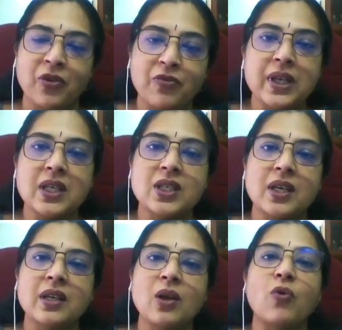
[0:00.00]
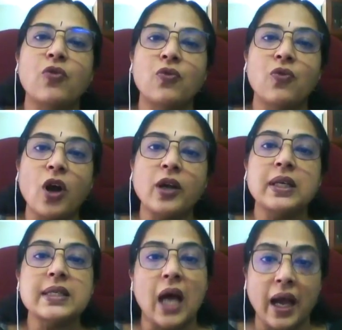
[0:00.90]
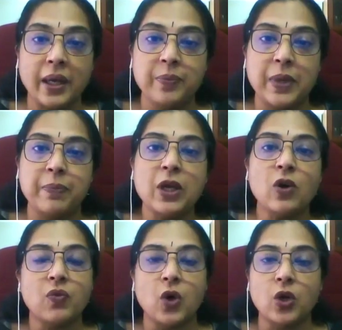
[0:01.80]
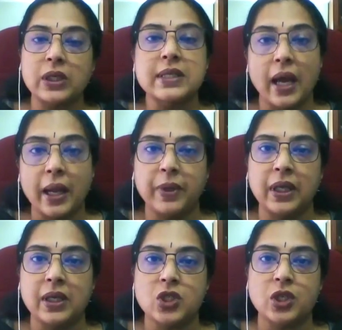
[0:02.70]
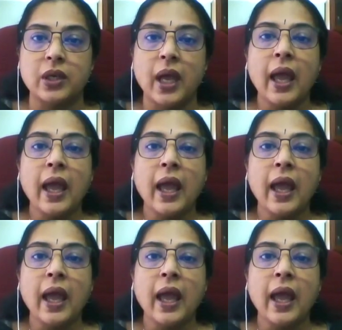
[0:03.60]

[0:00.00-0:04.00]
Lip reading: definition of what is high BP or what is hypertension.